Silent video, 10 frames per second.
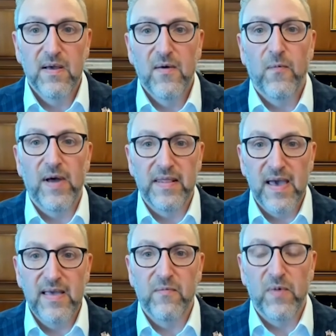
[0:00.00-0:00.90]
When
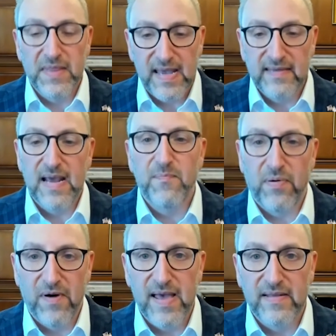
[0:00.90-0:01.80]
they say
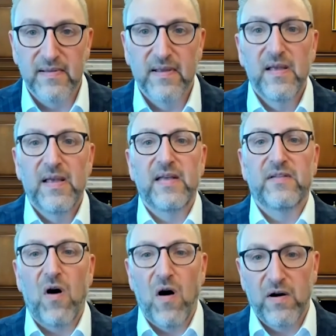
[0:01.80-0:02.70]
print,
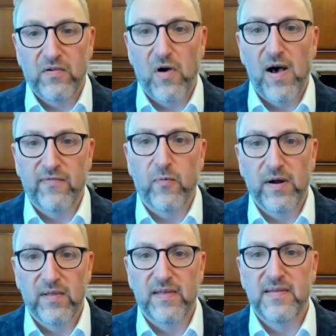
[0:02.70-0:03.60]
it's our
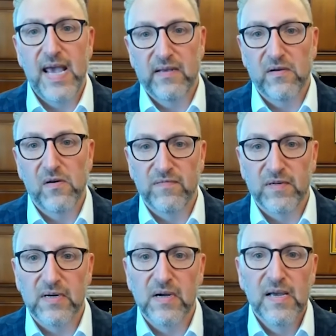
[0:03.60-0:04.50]
software that takes
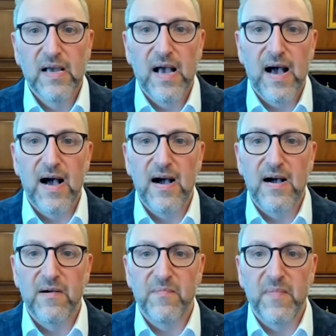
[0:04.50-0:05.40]
over
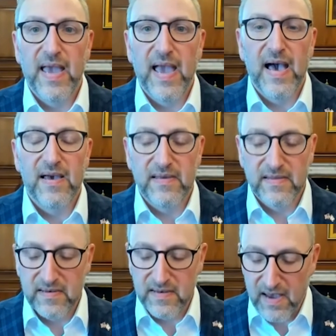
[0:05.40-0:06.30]

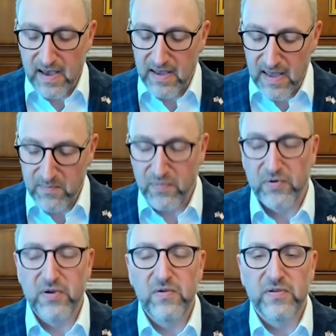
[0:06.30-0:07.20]
and
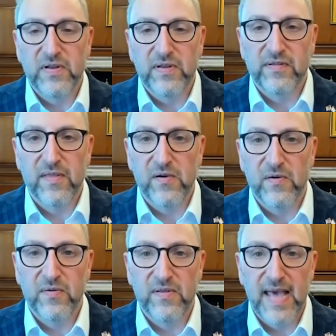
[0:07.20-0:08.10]
produces
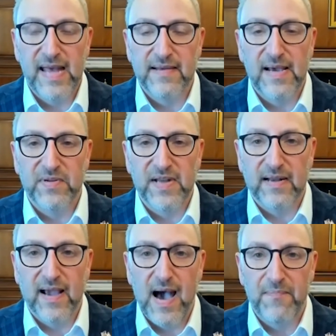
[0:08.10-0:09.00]
that
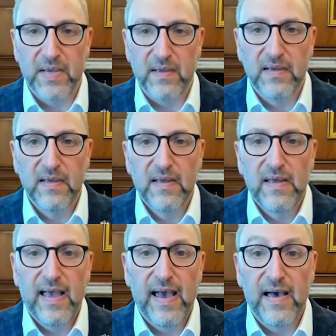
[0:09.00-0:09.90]
typeset copy.
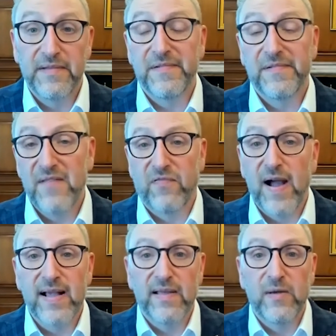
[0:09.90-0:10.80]
And
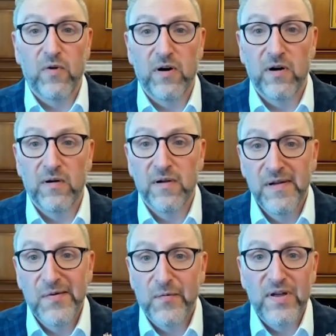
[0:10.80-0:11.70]
frankly, we're
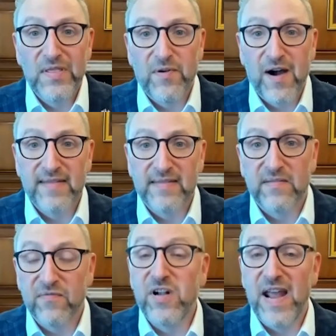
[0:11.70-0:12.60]
in the process
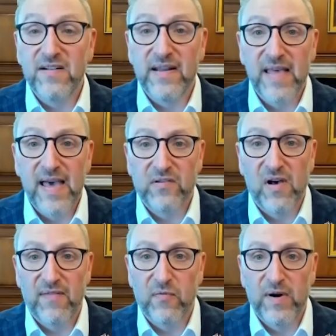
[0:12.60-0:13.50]
of changing that
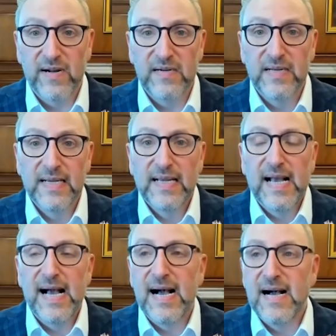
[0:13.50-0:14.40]
software.
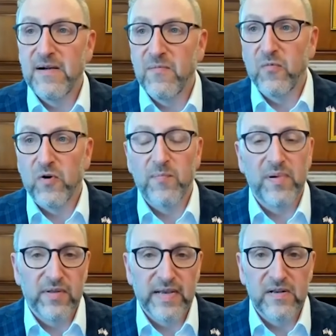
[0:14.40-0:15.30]
We're
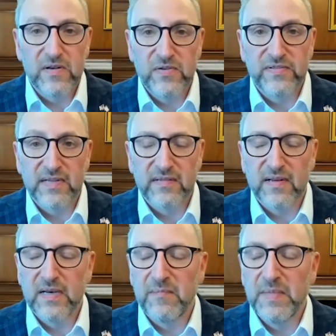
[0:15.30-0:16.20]
building a new
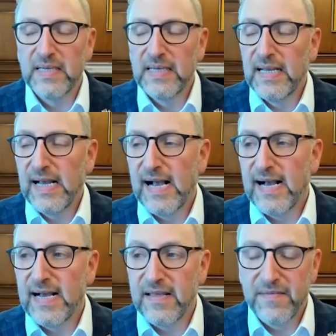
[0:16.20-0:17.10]
system.
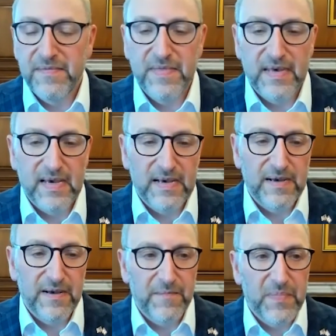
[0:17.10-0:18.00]

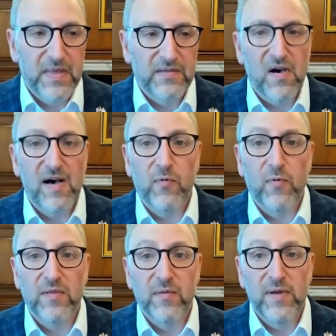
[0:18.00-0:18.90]
The
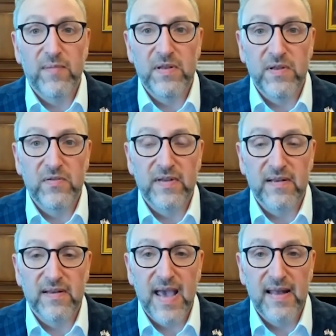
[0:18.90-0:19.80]
software that we've been using
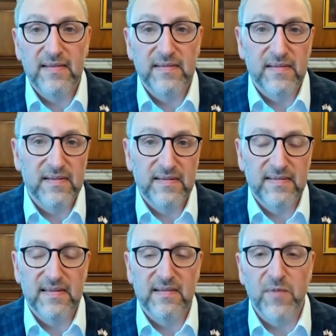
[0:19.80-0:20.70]
to date is a
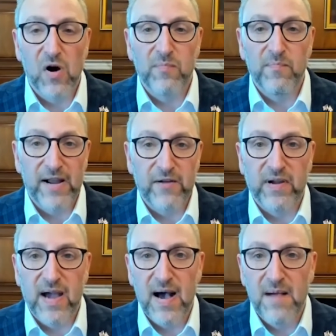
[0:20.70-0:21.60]
system called
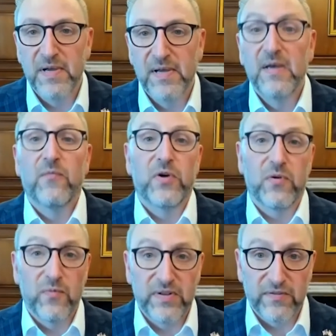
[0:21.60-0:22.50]
Microcomp,
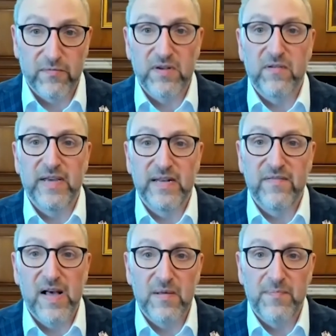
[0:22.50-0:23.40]
which was originally
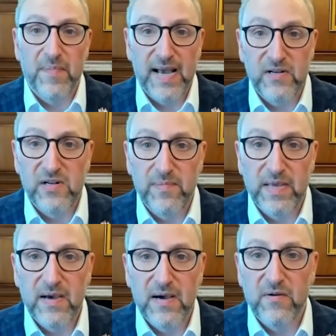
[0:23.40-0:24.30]
developed by
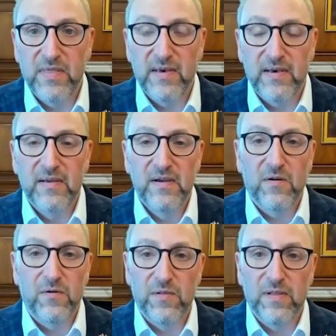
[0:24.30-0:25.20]
GPO in the
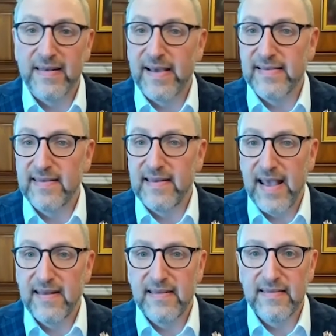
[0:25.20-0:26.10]
early
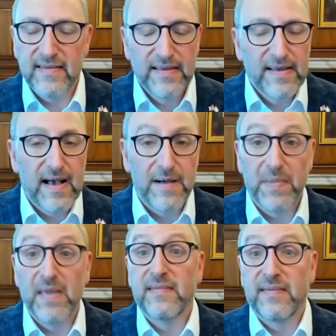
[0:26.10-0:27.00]
1980s.
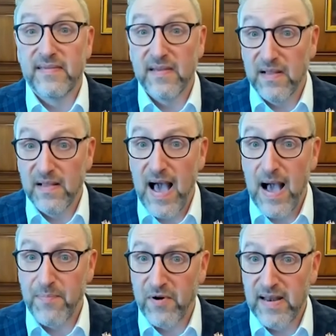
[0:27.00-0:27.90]
It's still
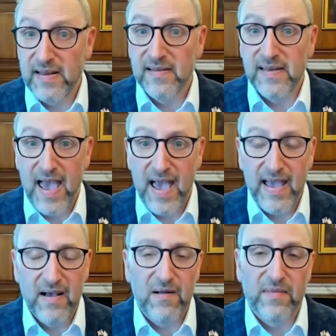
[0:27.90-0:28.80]
operating
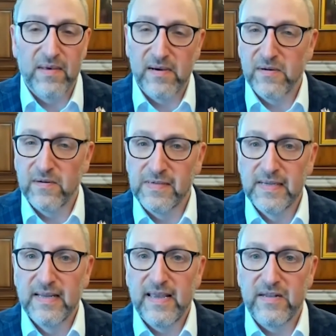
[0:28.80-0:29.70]
today, although
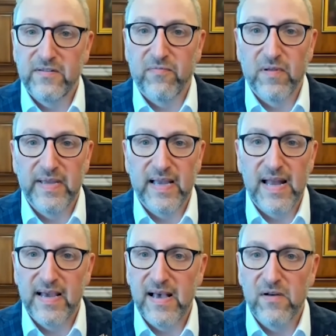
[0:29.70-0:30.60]
it's really
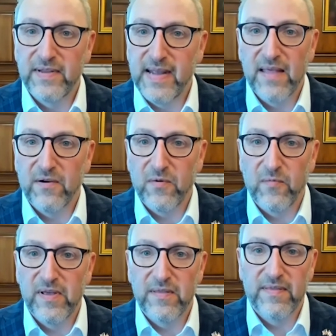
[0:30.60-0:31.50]
kind of held together
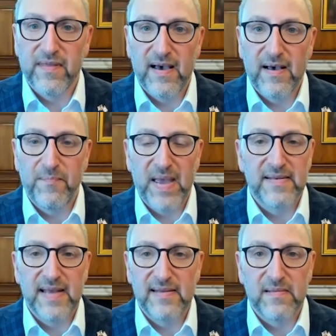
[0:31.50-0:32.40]
with
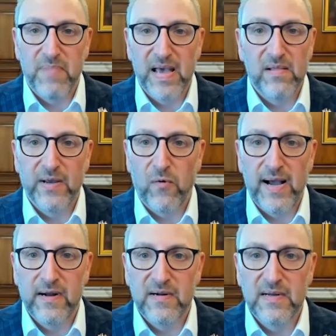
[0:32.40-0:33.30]
Band-Aids and baling
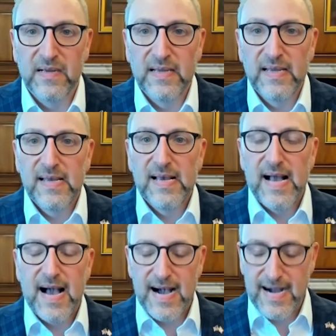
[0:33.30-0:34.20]
wire.
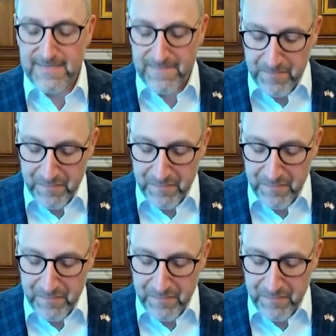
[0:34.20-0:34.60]
And